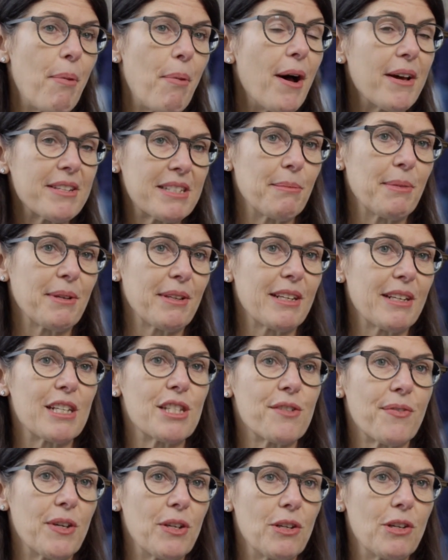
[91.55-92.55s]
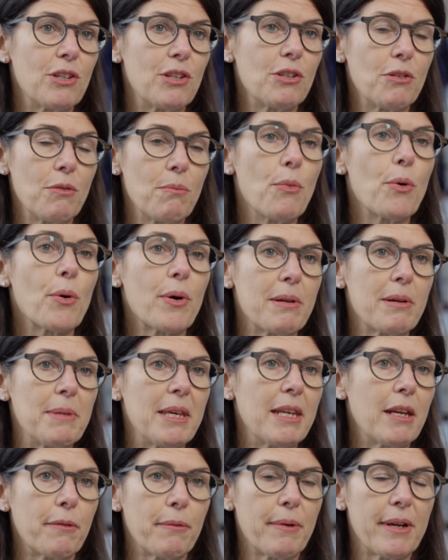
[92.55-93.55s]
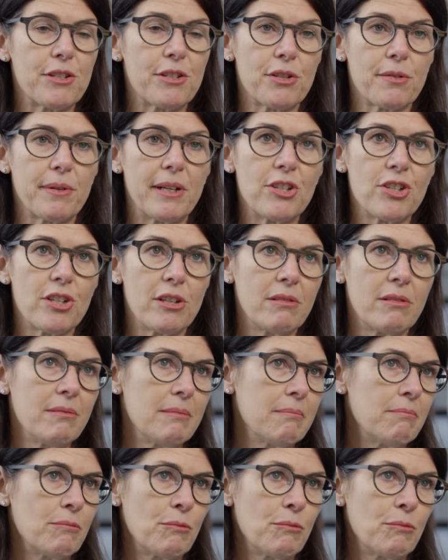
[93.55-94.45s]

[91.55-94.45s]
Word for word: possibilities for you to do more immediate restoration,